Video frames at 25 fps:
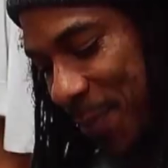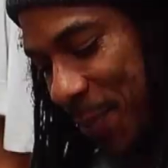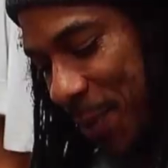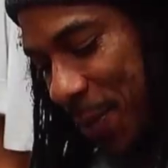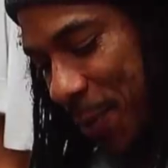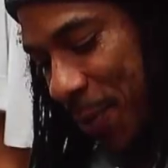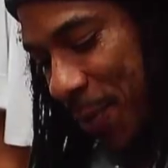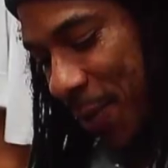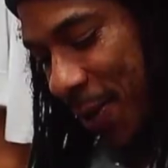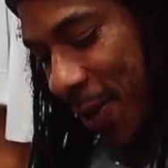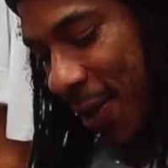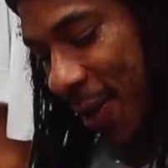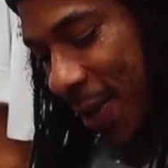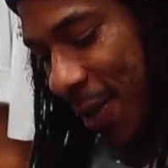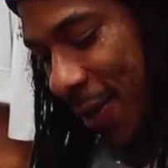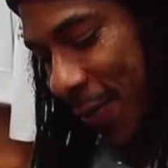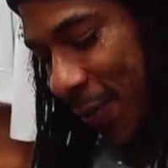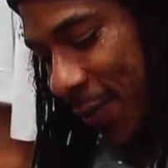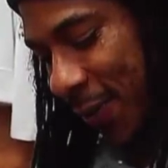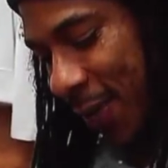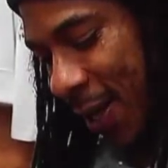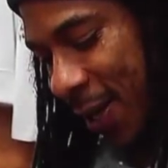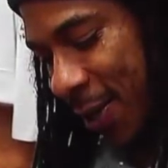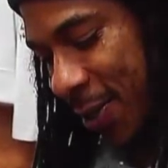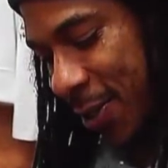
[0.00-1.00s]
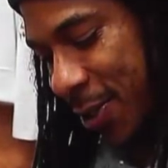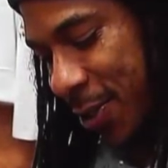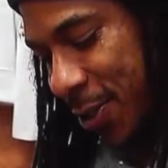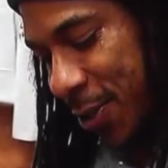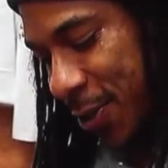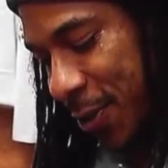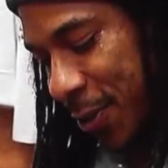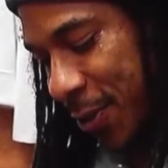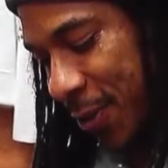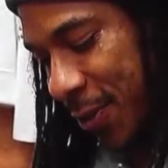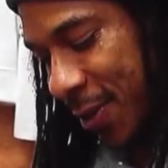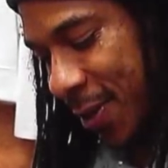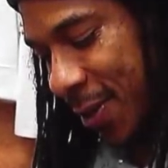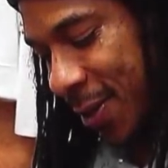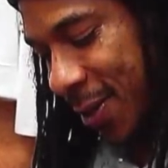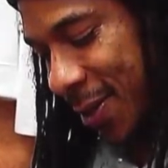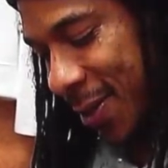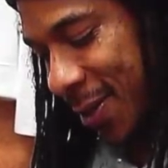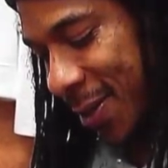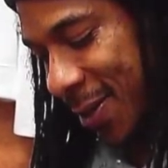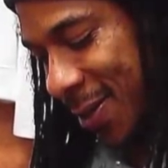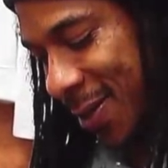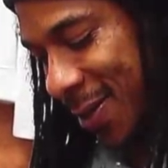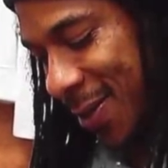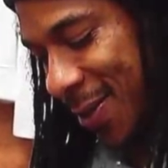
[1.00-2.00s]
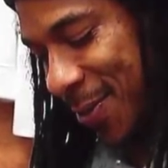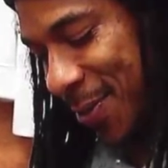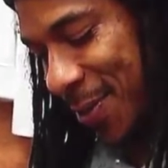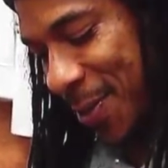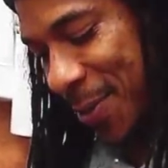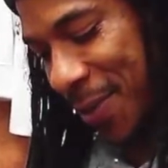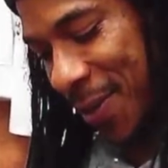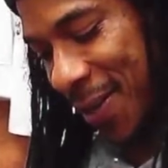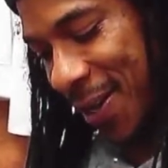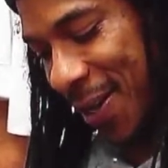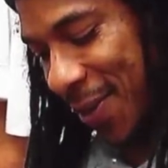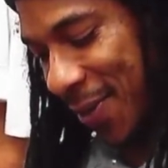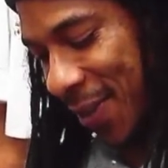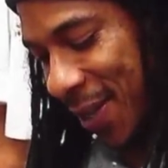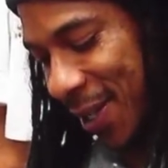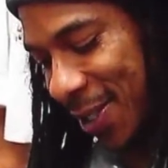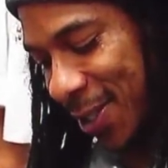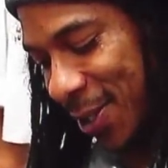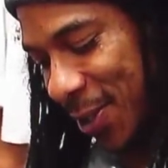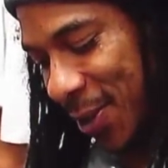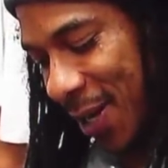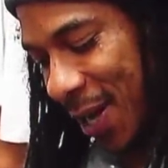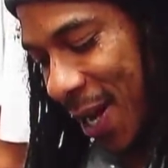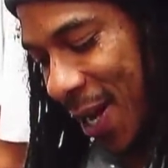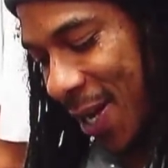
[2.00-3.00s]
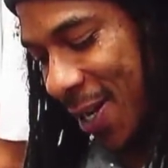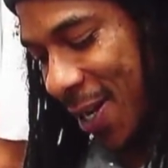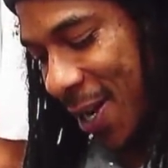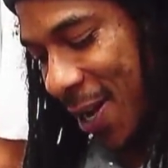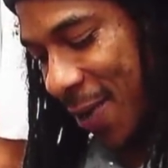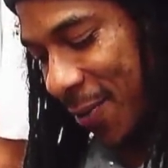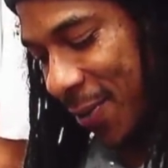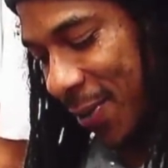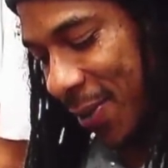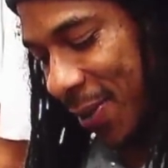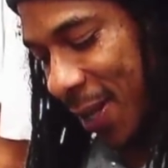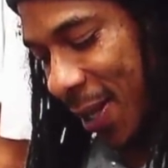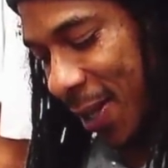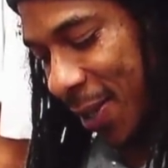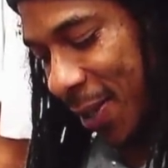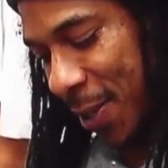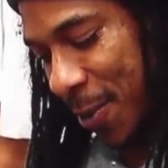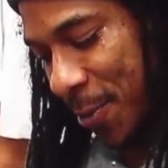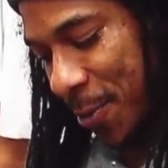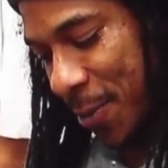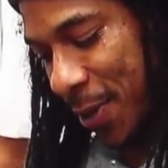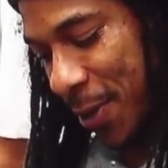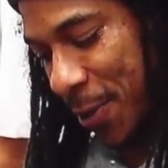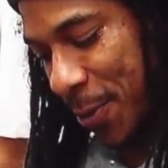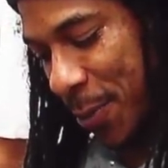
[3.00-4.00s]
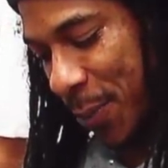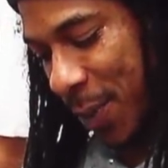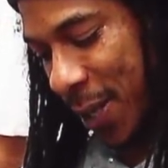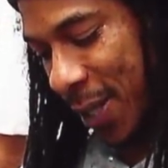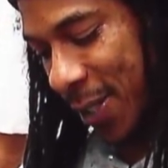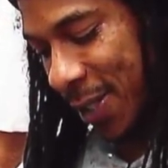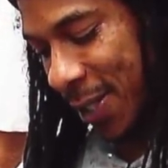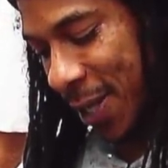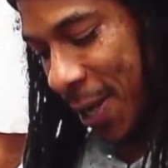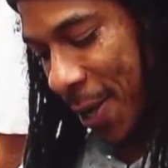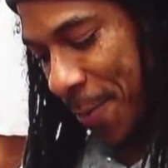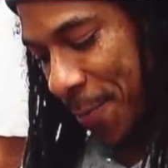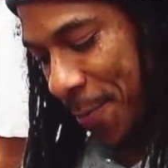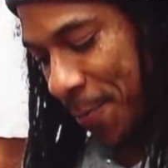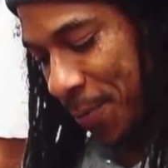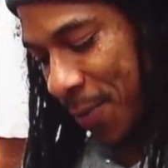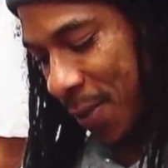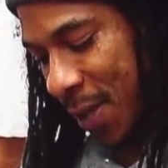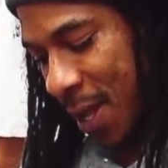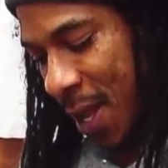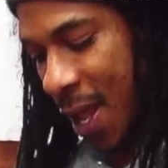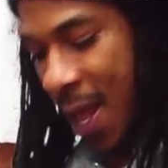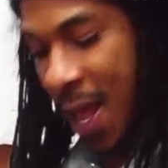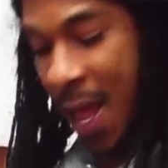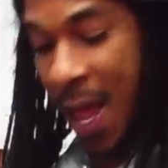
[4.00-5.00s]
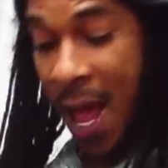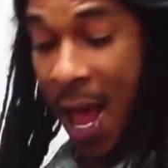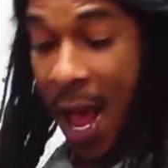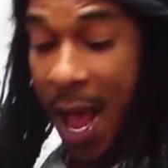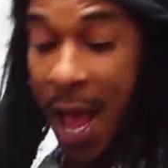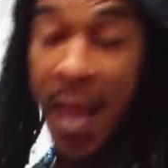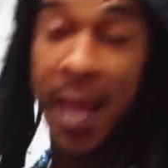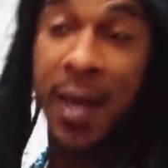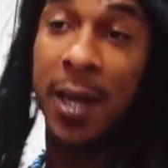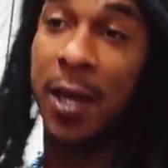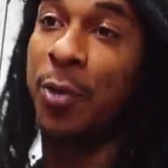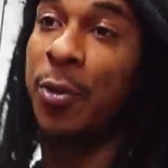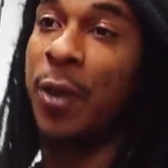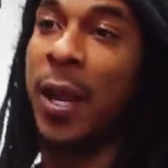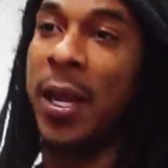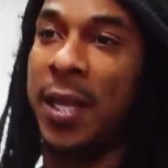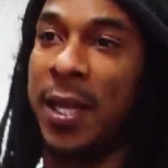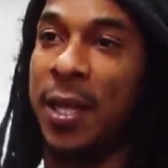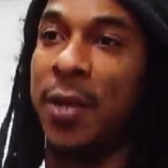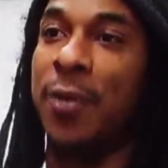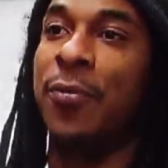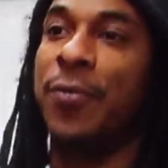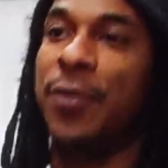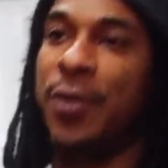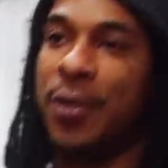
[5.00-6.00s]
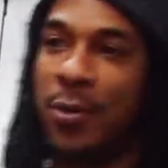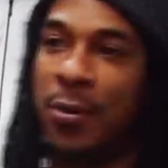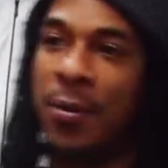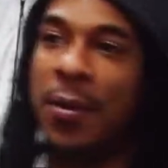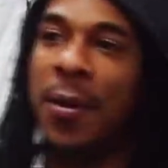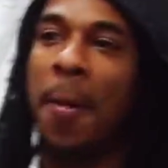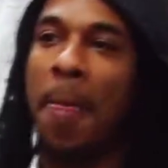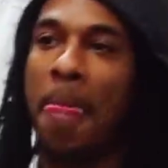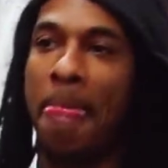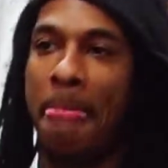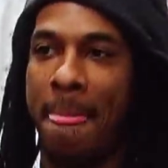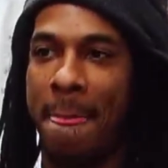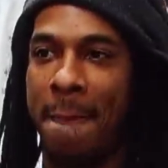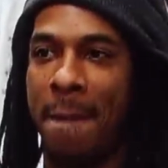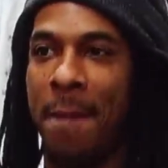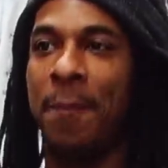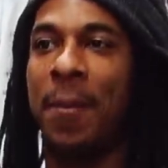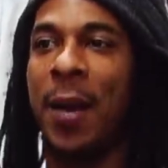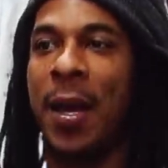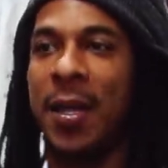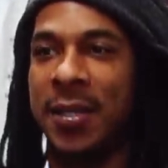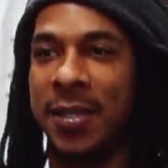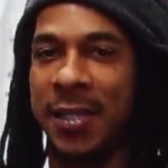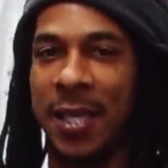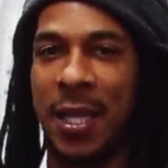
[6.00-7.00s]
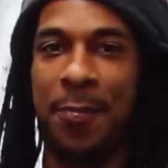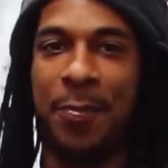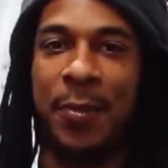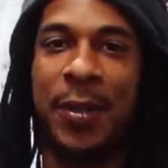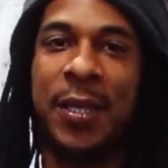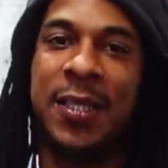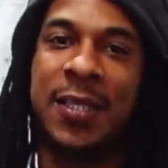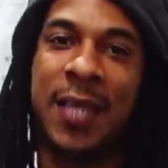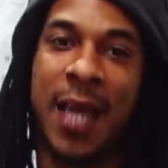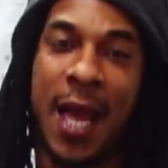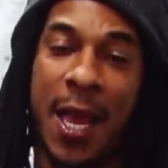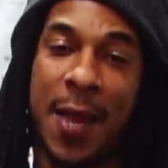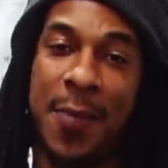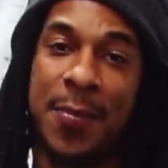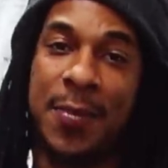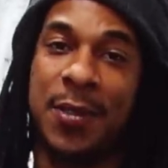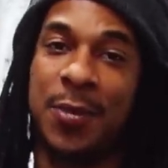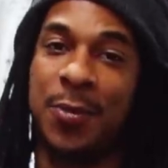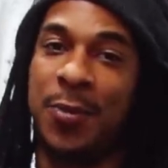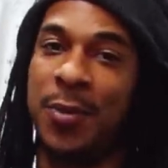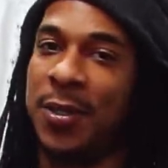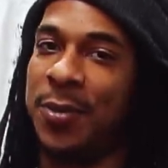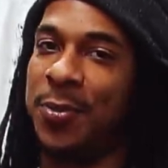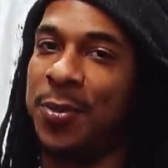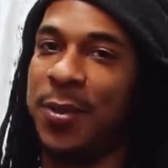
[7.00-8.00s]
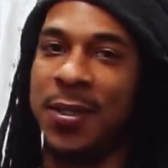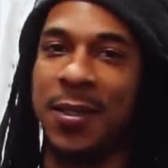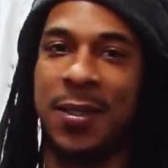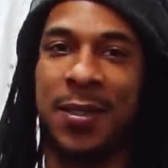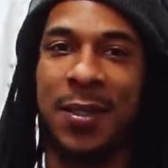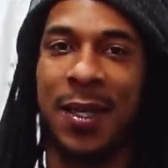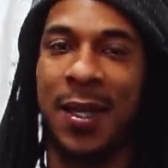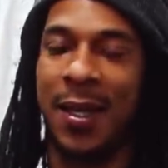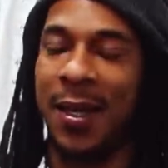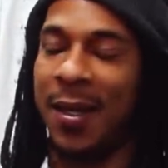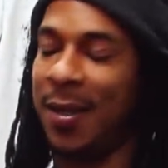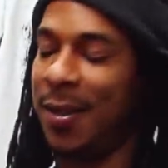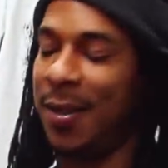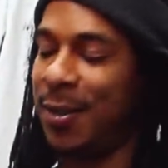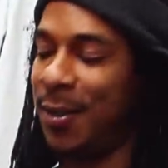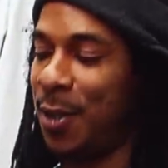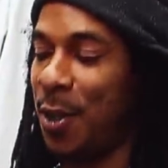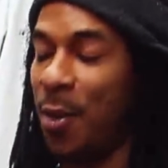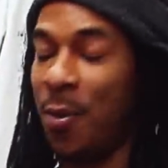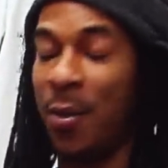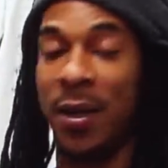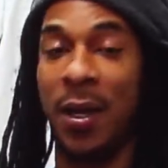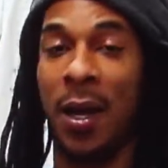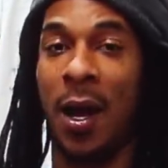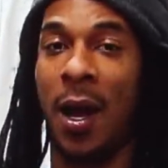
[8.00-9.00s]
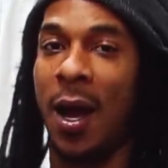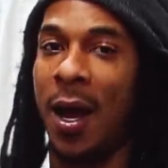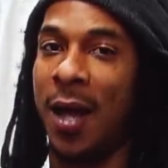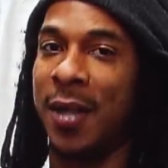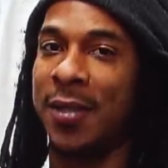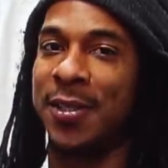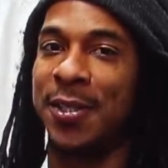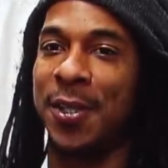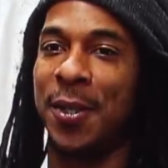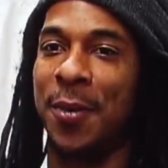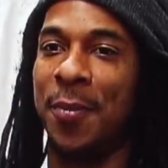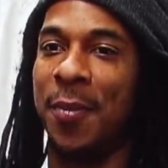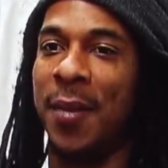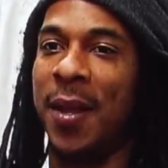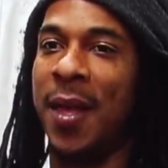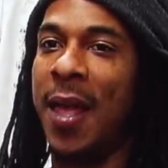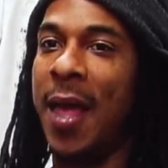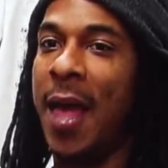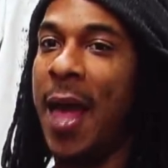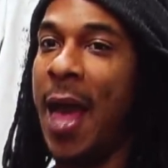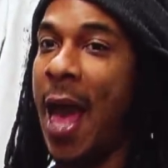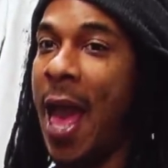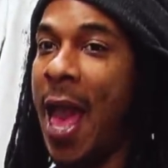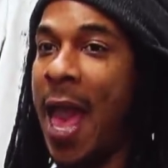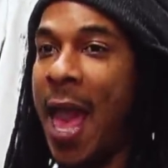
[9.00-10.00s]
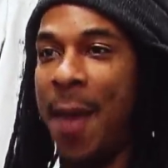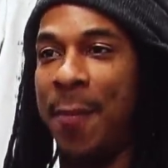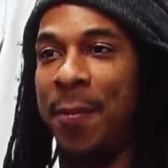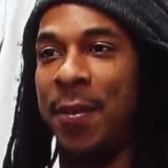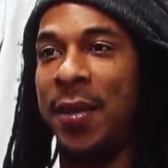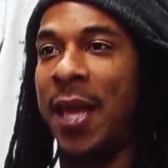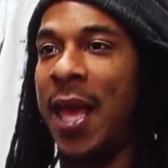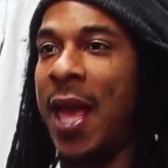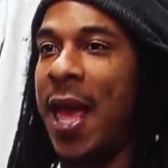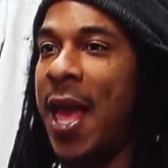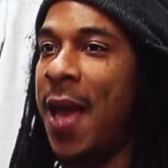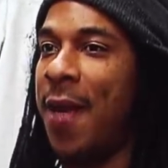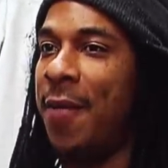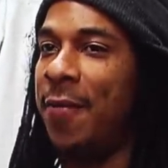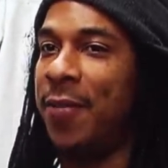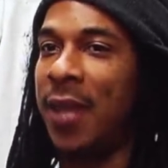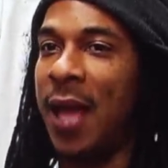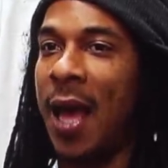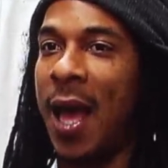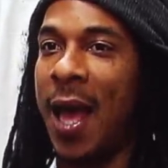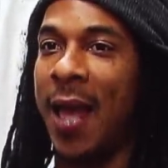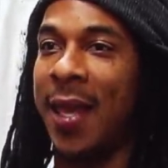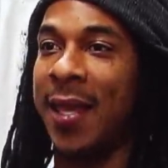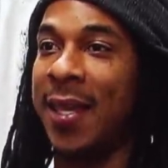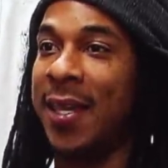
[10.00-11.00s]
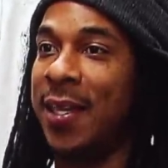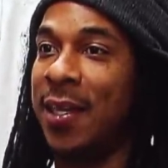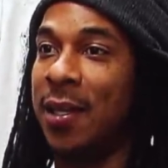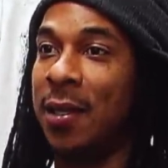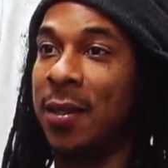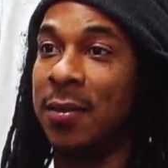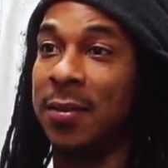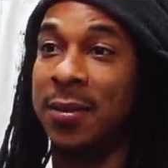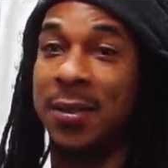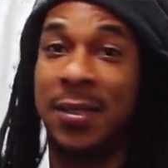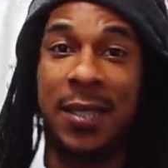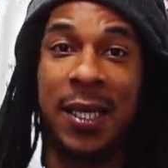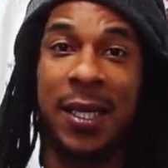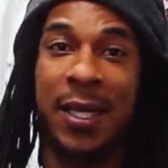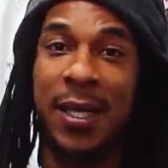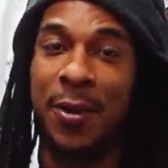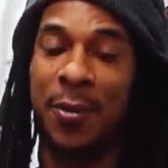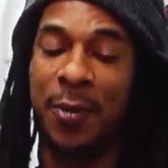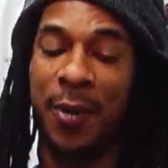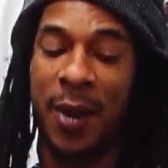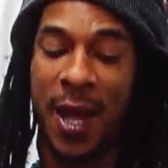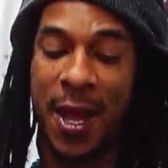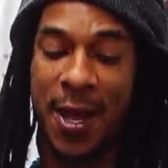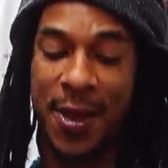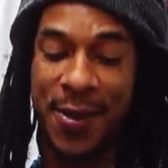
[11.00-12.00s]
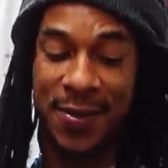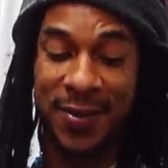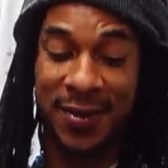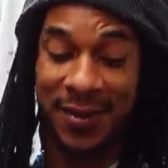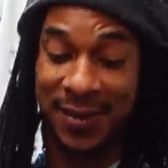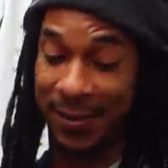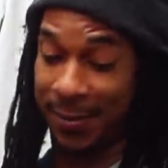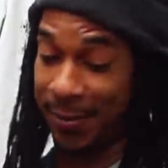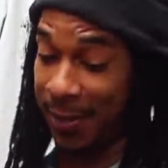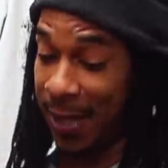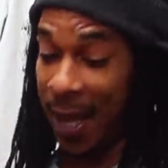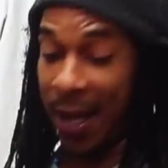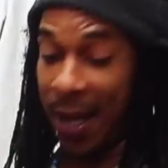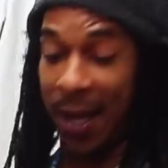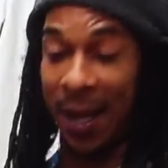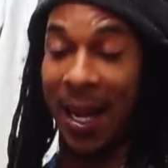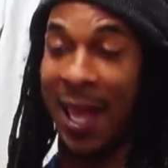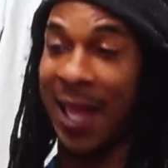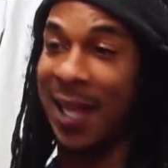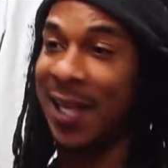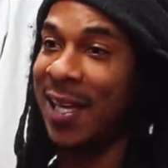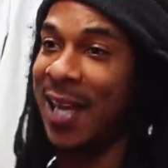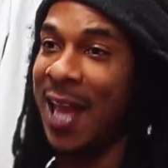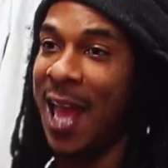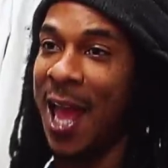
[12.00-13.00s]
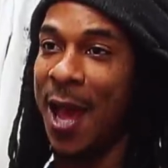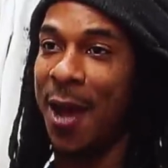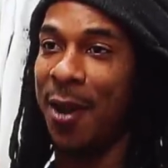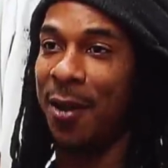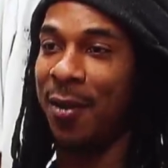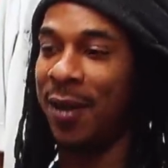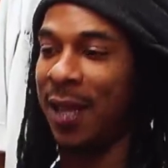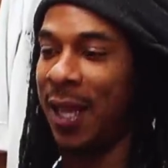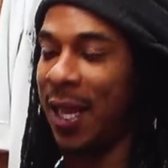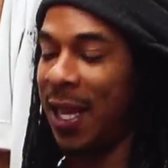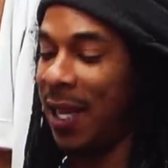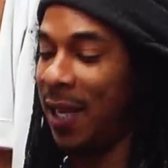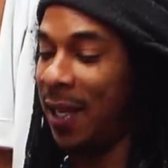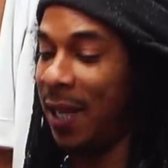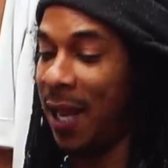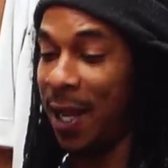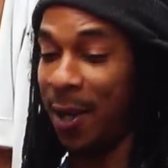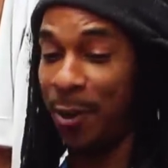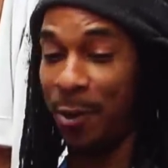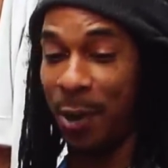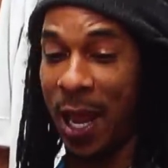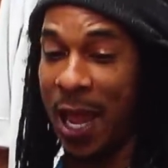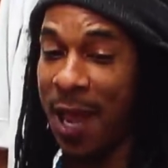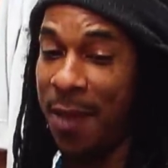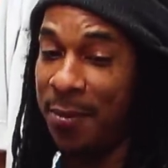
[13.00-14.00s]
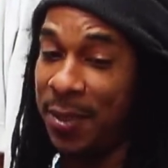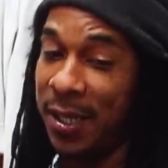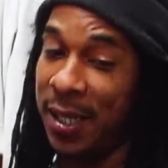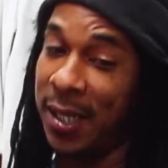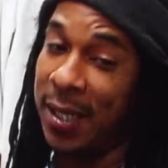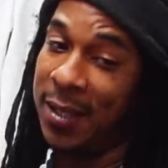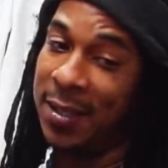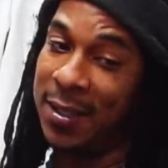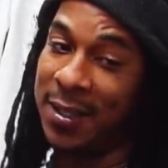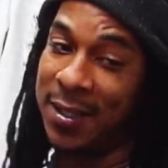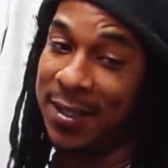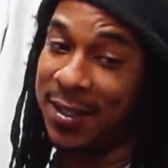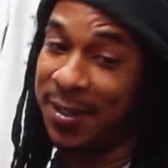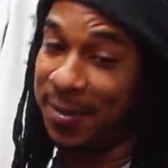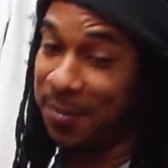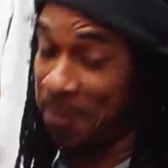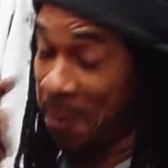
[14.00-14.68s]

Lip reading: People love that shoe. People love that shoe, and I never thought they would. But I had a great interview by the St. Pete Times, which was going awesome. I happened to have the high heels sitting around, kind of like now, and I grabbed it and just